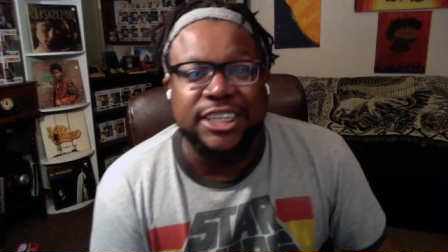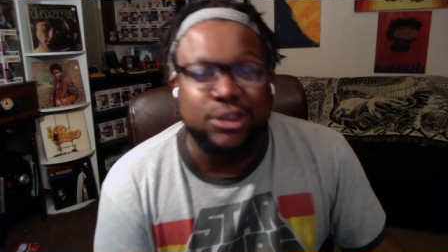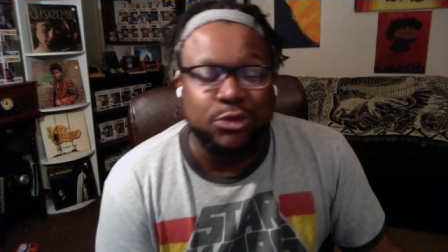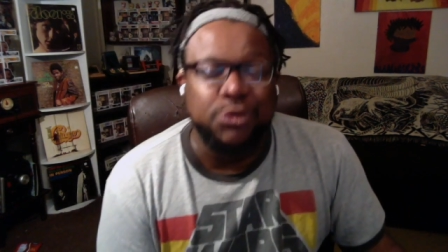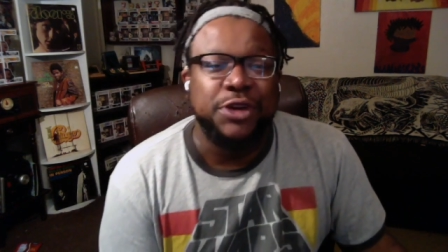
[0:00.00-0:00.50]

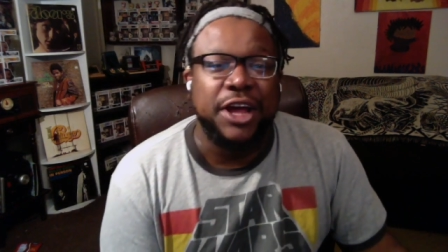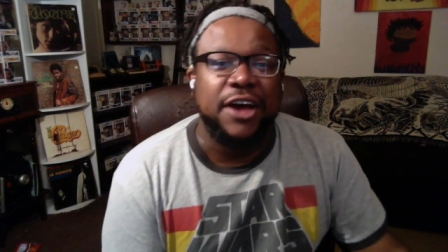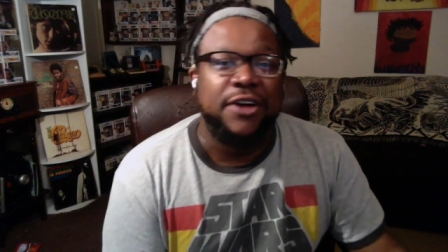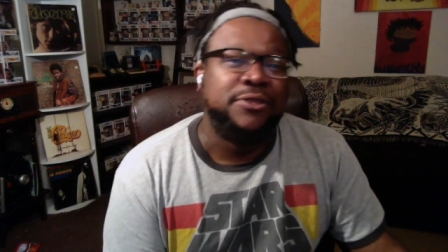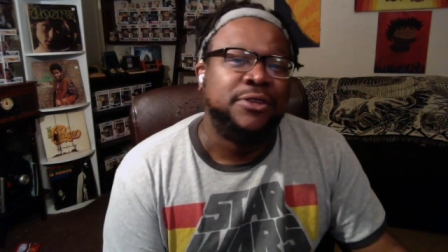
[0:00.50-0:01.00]
threw
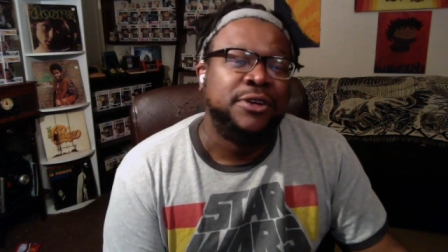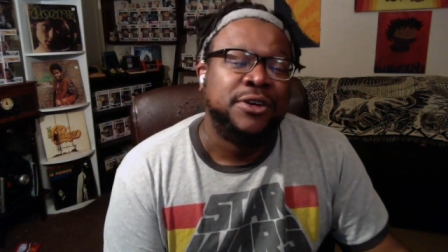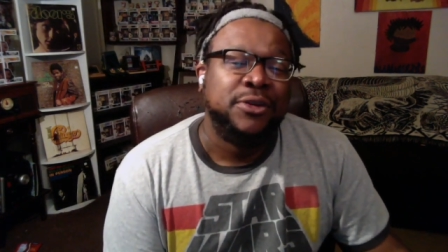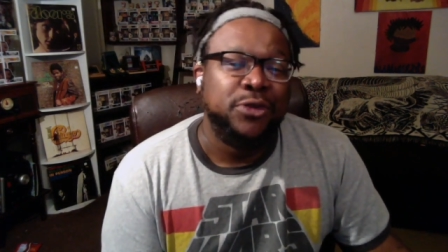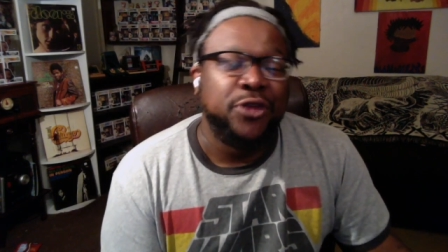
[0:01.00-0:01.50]
down
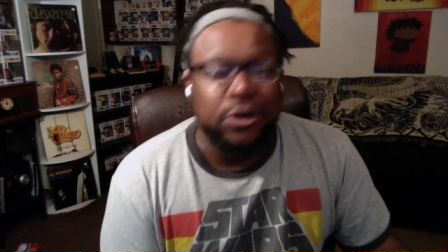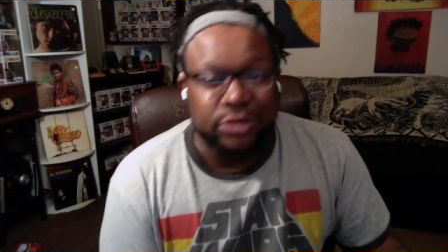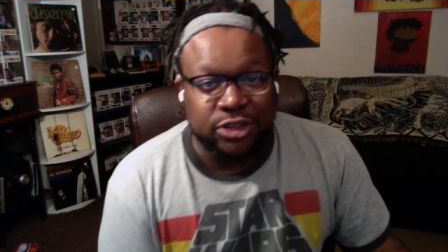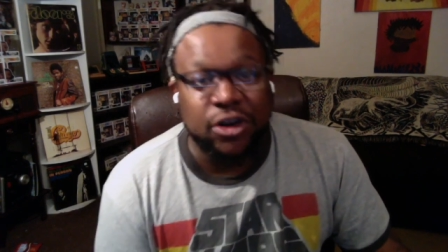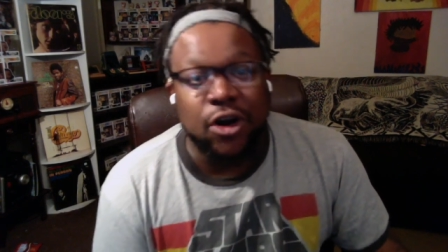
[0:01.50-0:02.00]
with
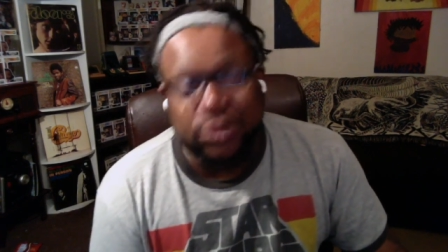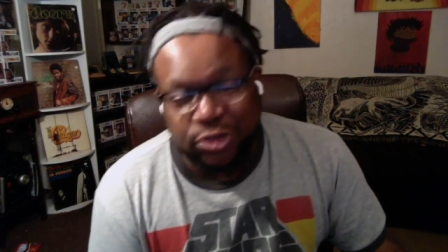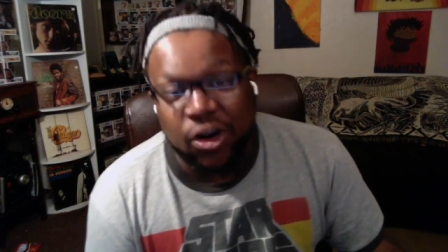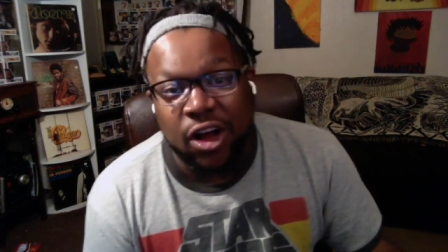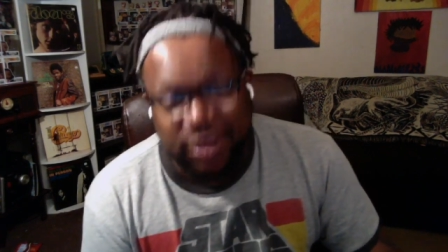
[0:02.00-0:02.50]
Ultra
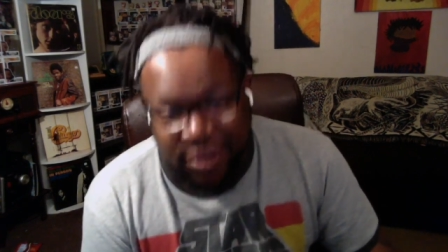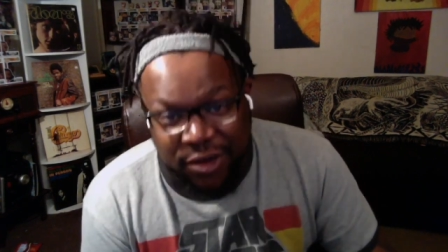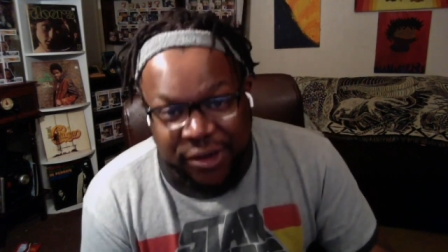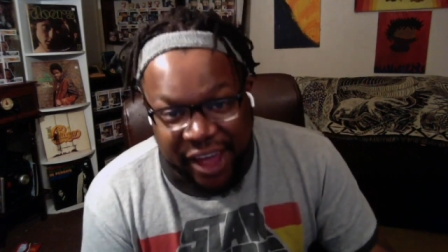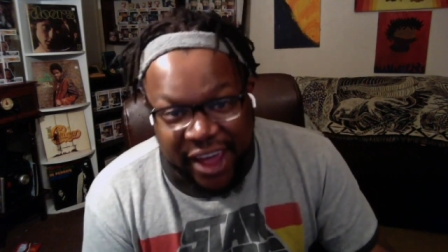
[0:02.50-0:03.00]
Ultron,
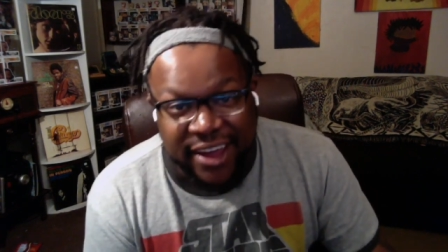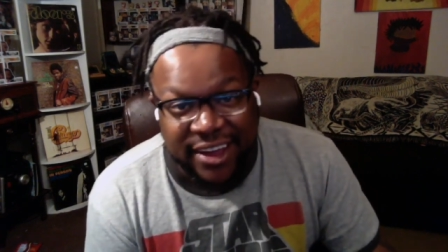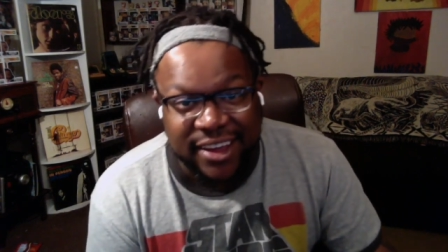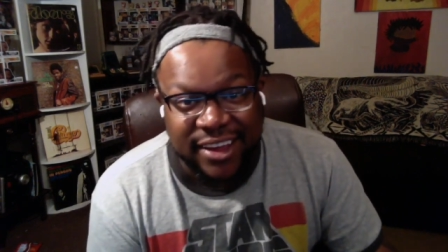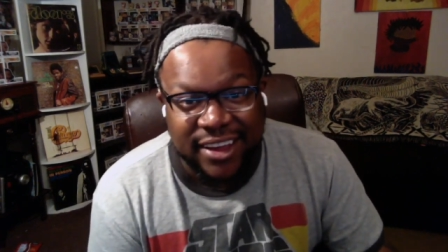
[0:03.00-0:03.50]
okay?
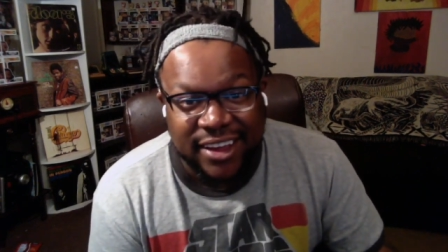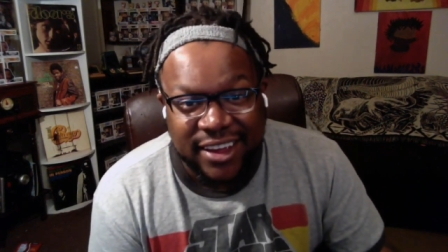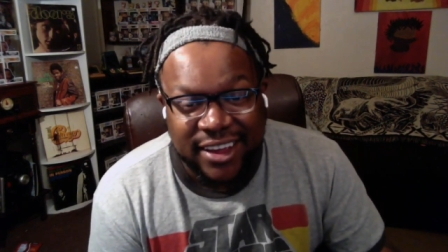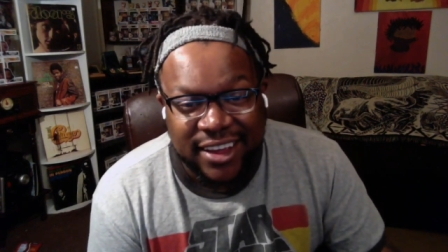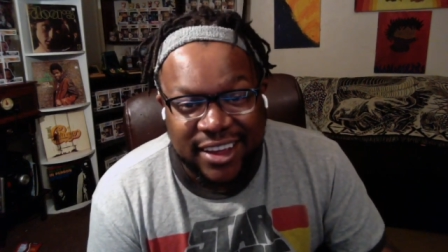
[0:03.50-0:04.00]

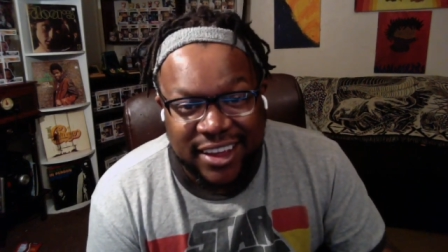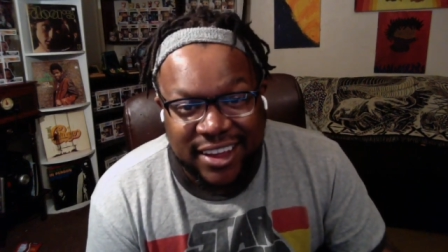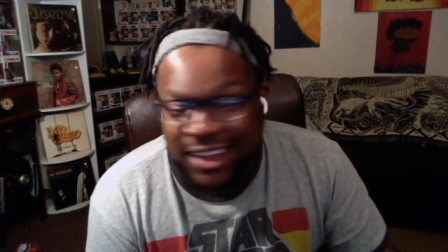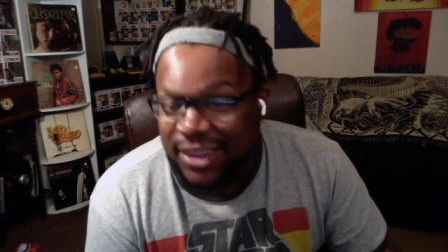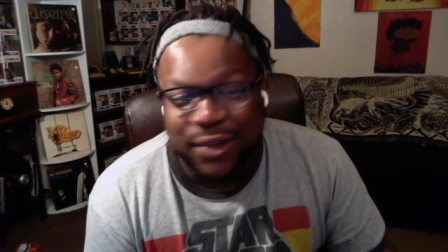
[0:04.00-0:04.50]

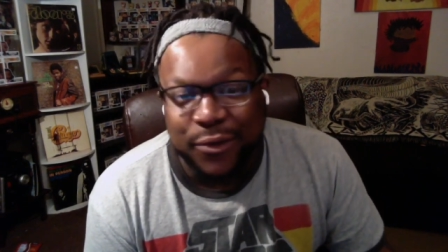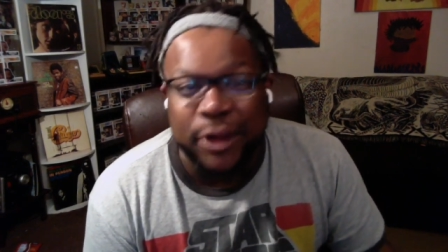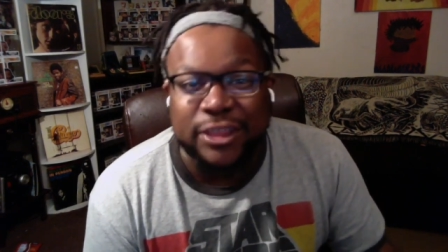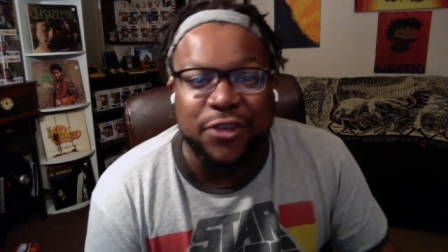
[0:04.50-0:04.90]
What the